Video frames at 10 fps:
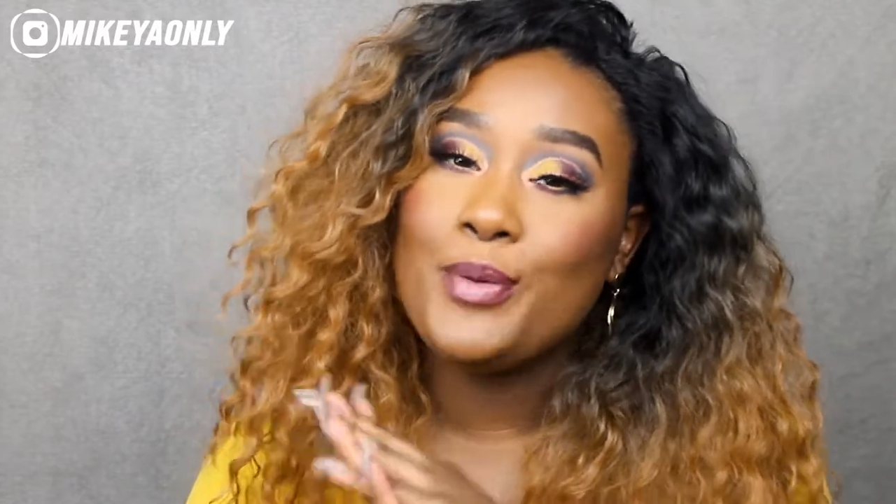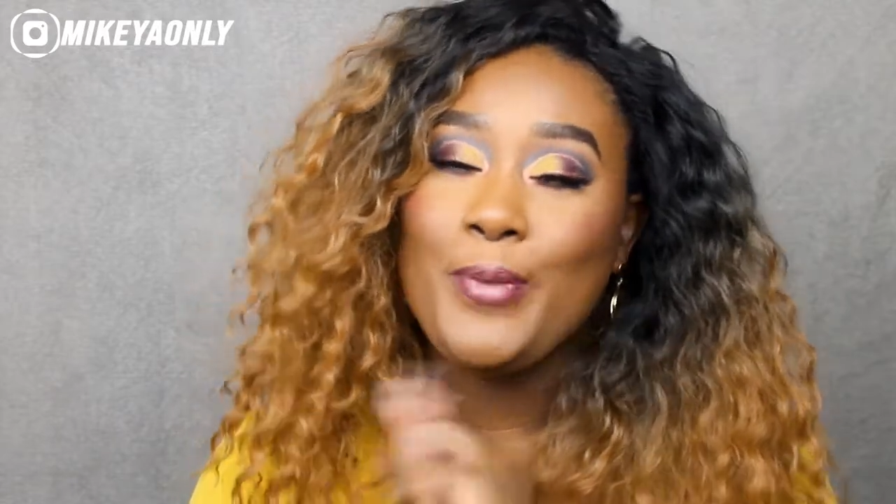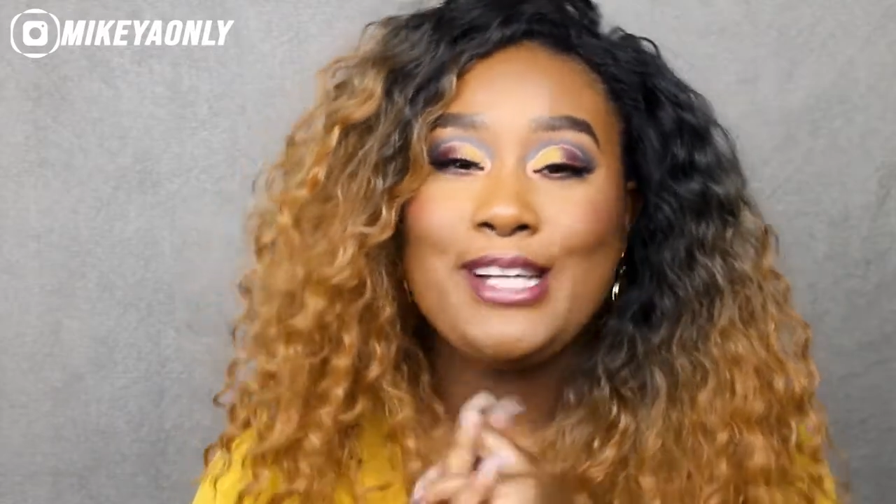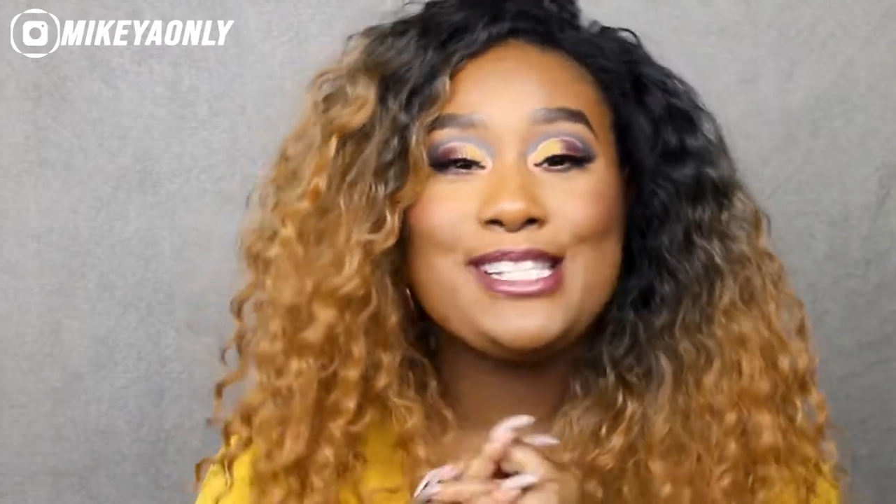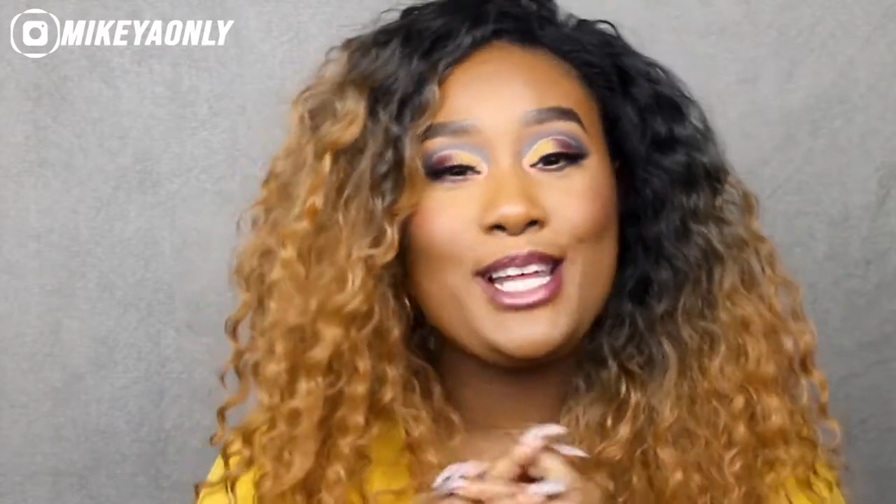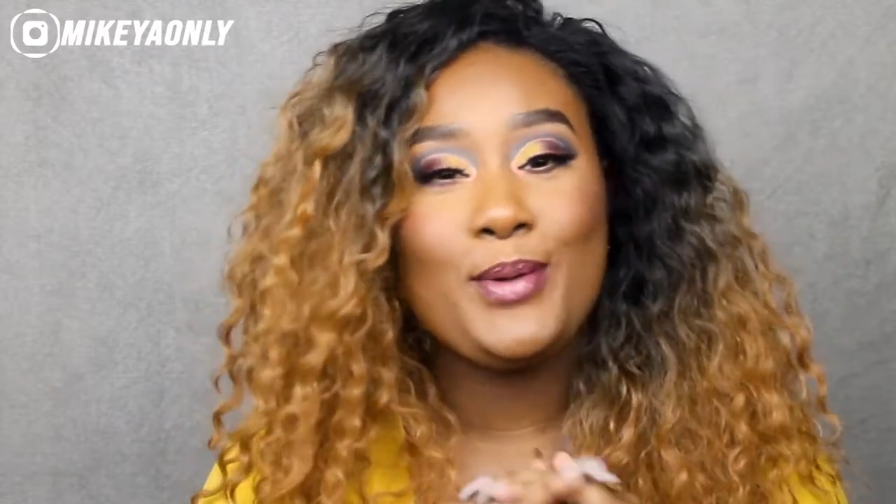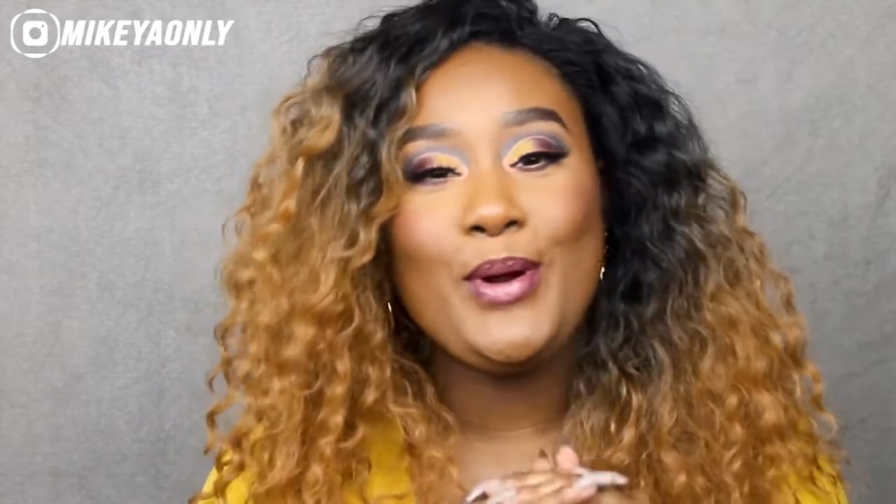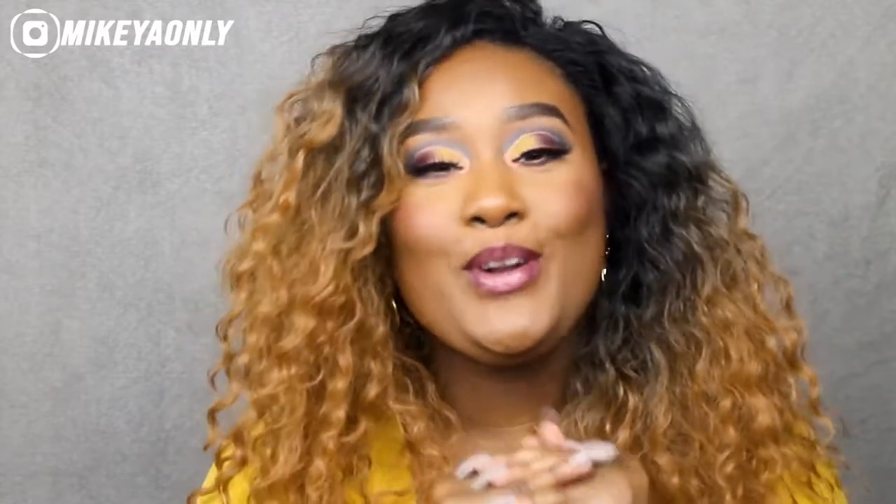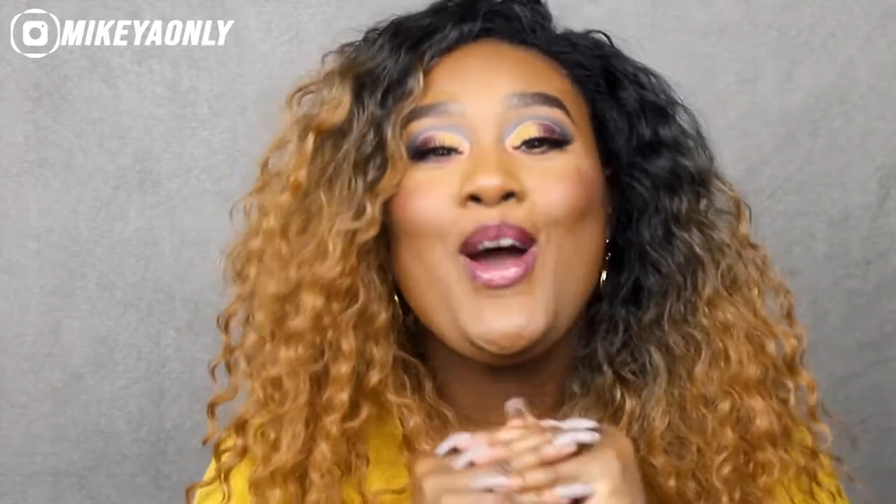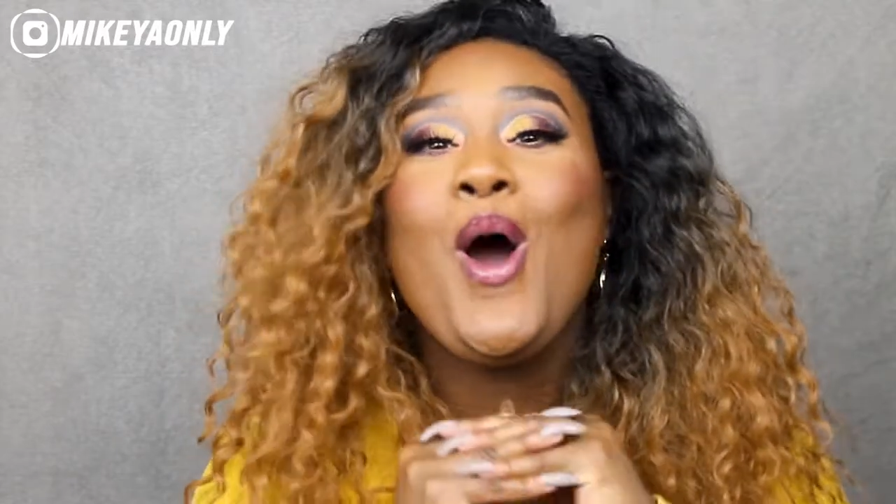embrace,
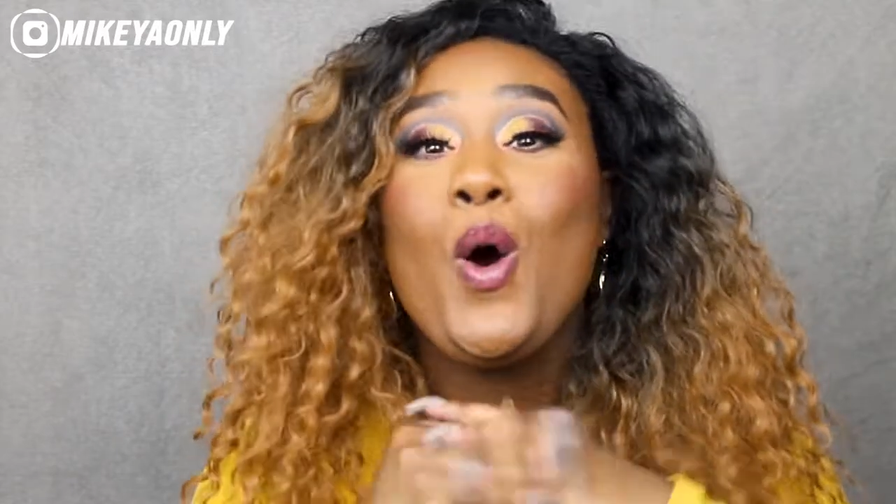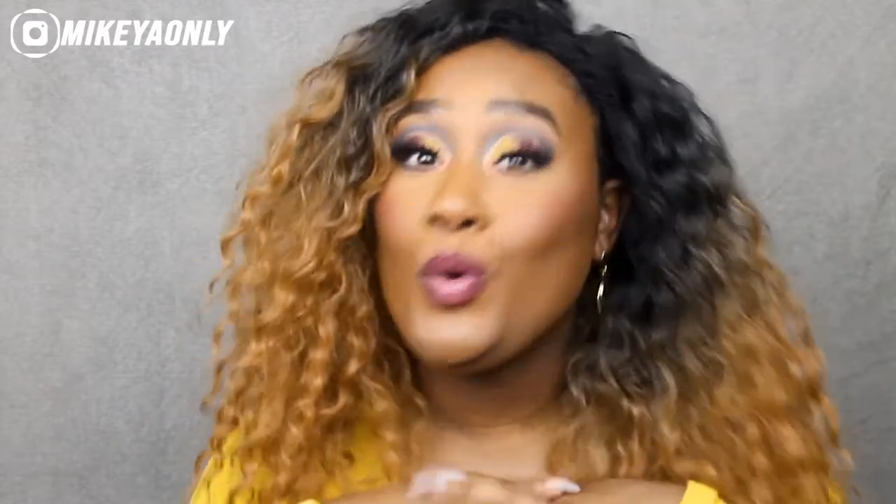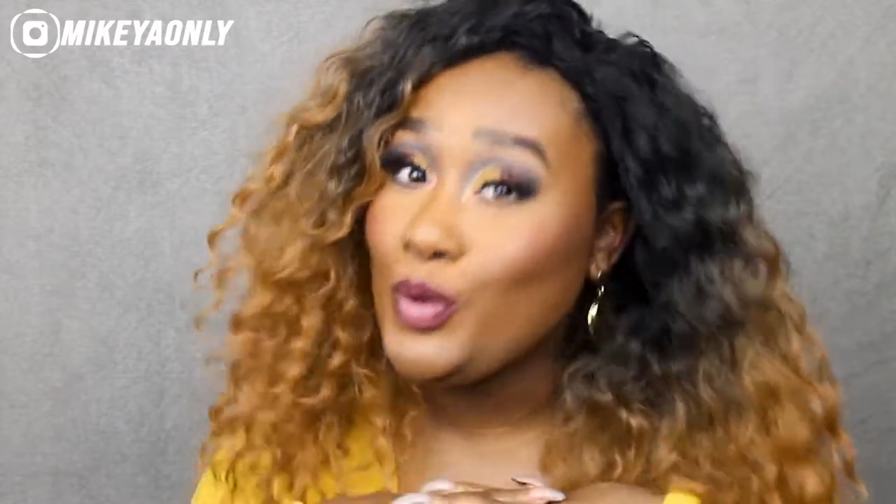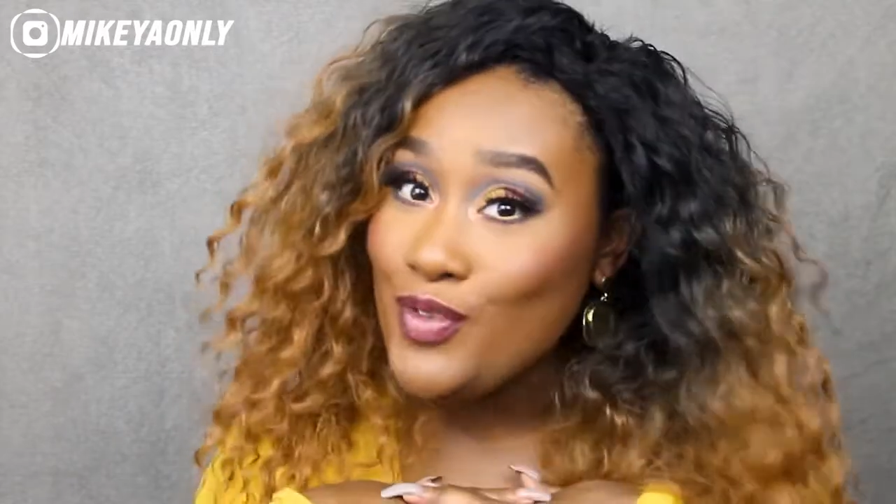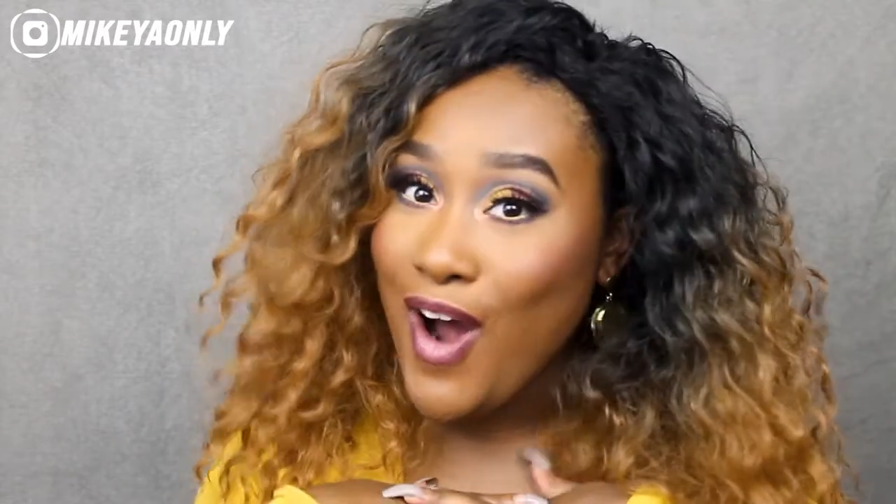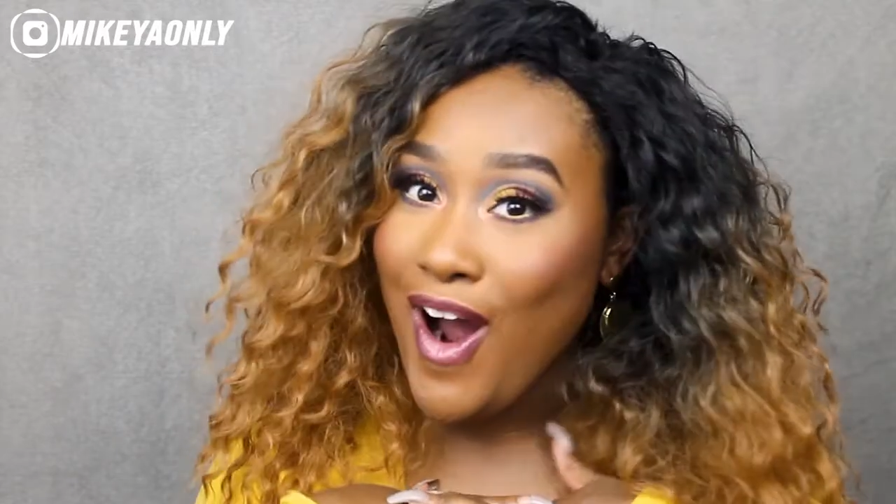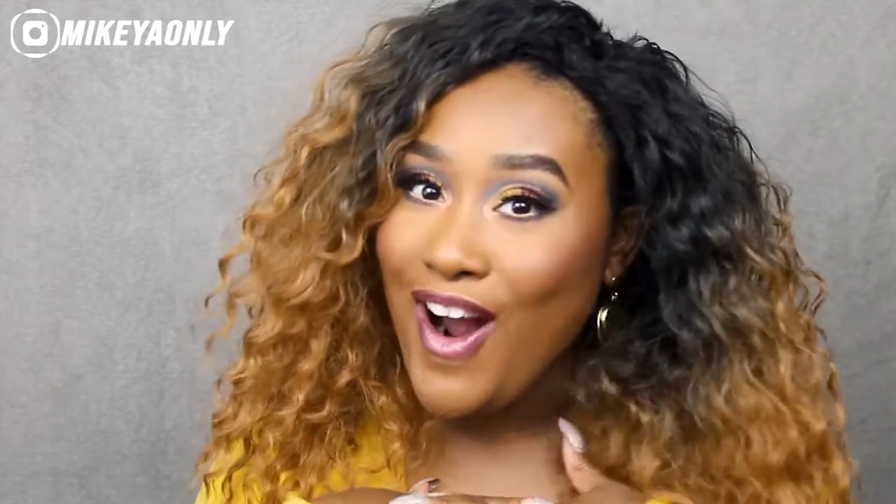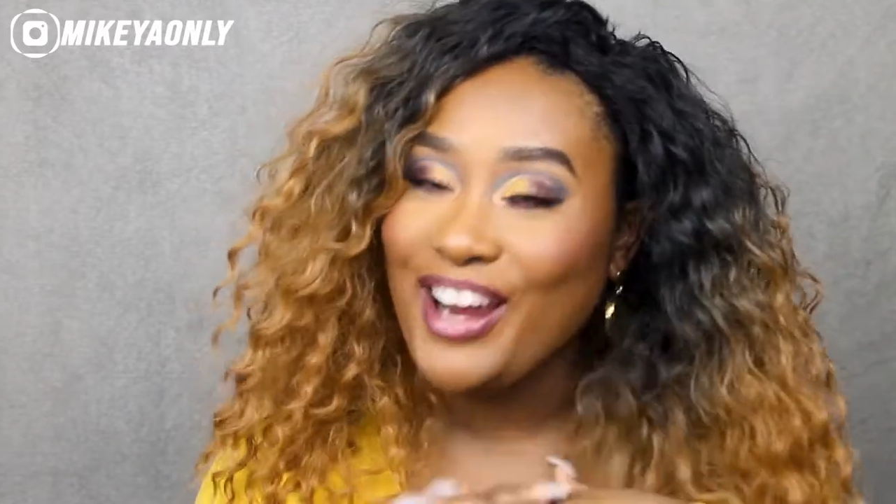celebrate who you are,